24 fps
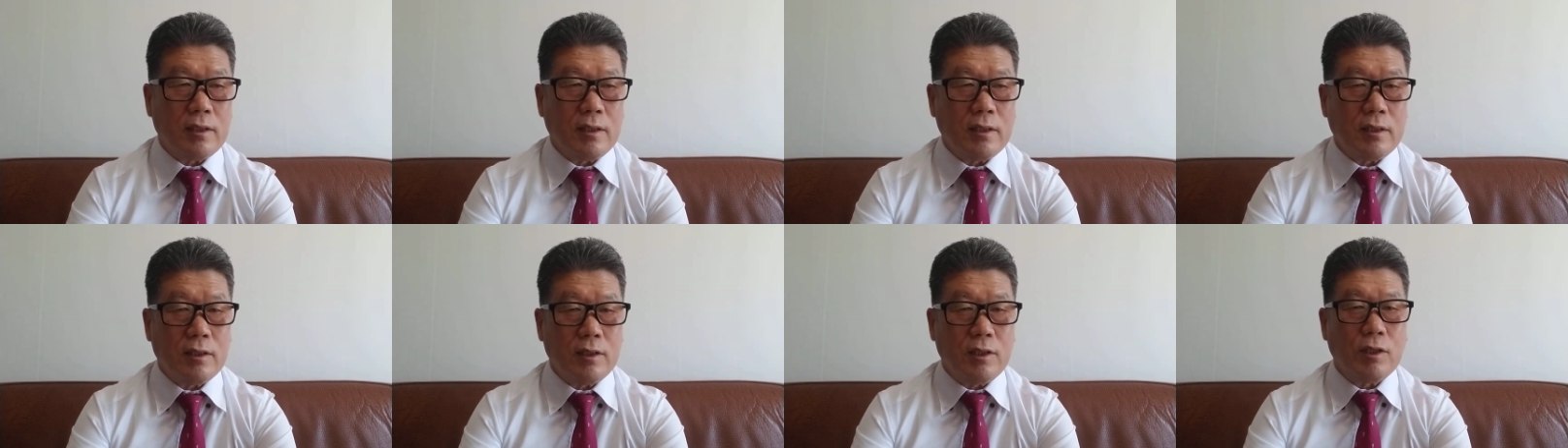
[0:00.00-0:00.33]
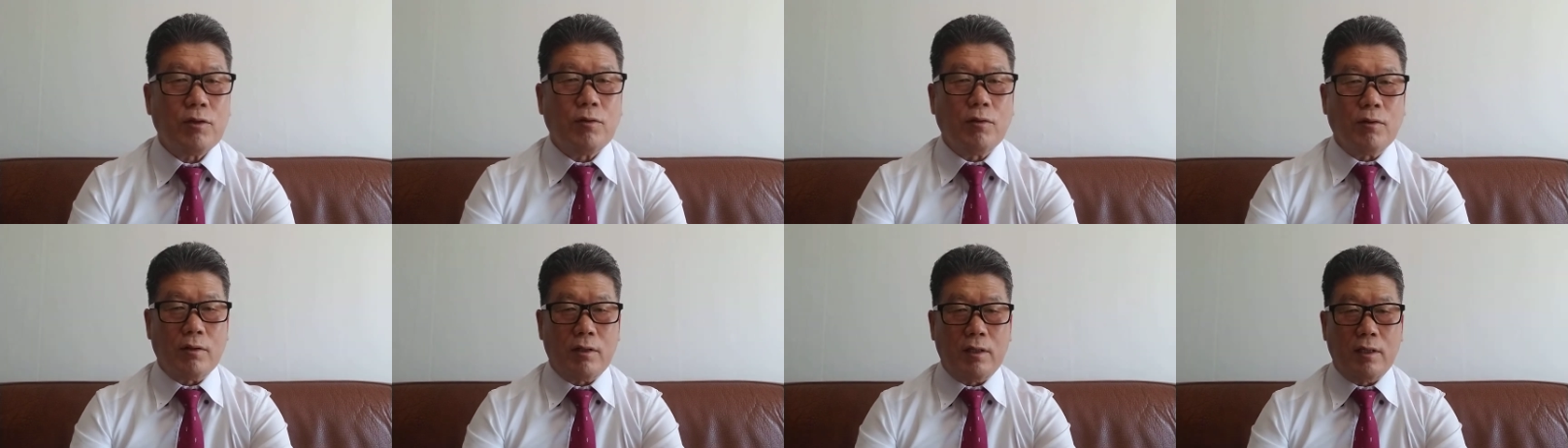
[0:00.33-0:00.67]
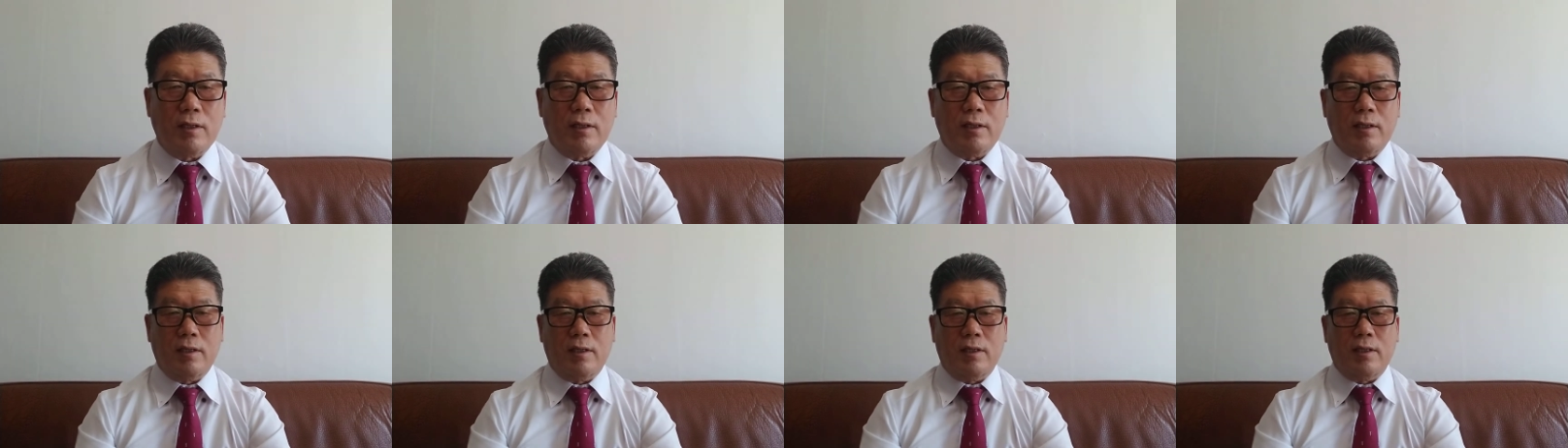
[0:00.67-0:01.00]
security,
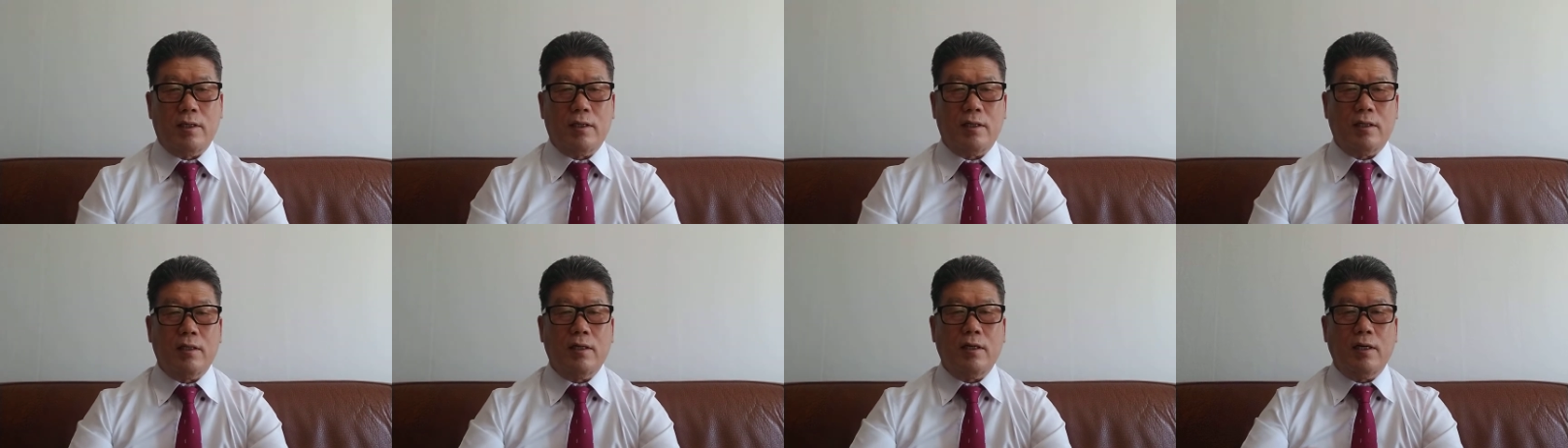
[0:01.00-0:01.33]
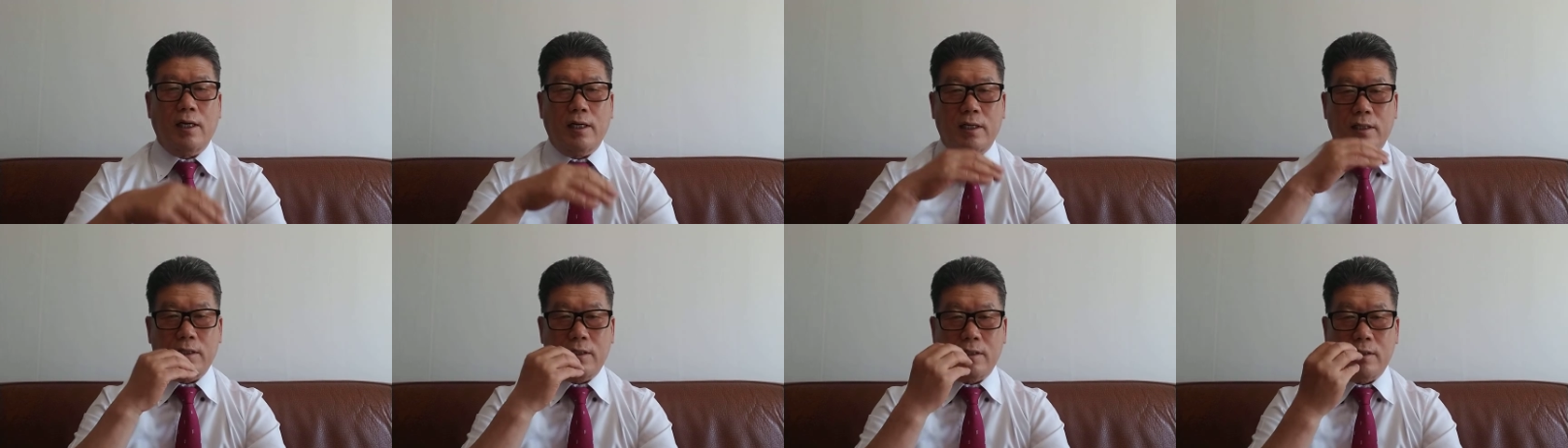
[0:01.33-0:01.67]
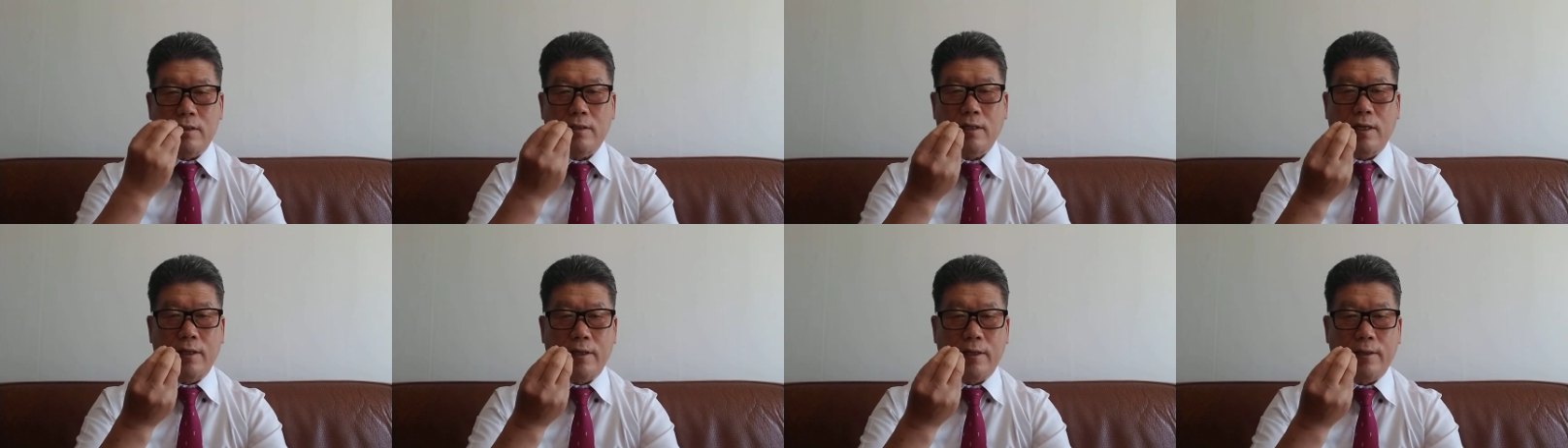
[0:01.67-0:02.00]
like they
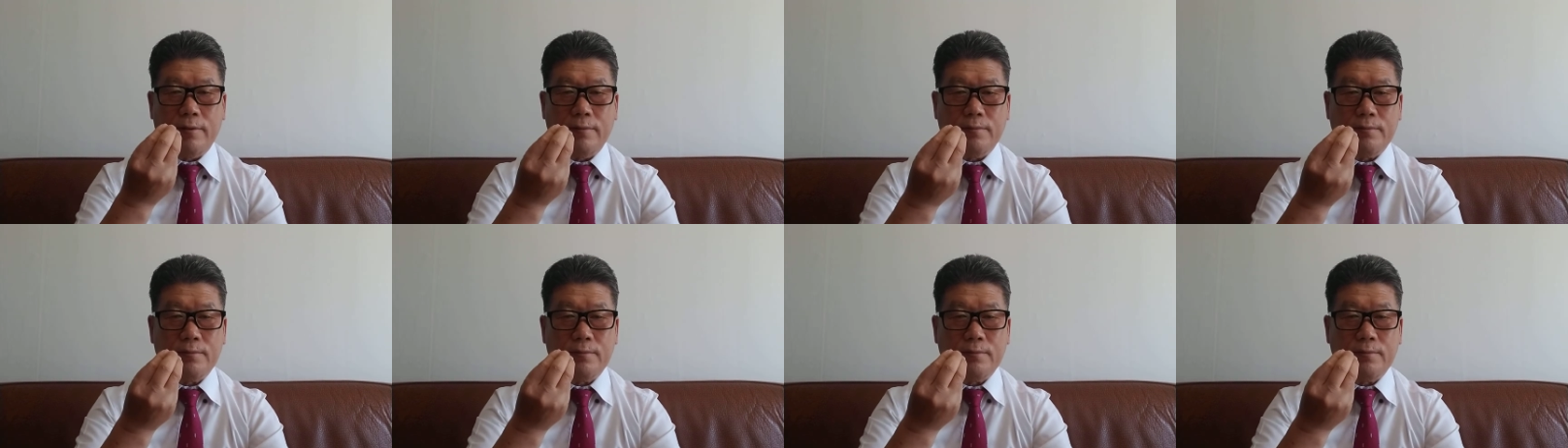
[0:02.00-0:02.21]
say.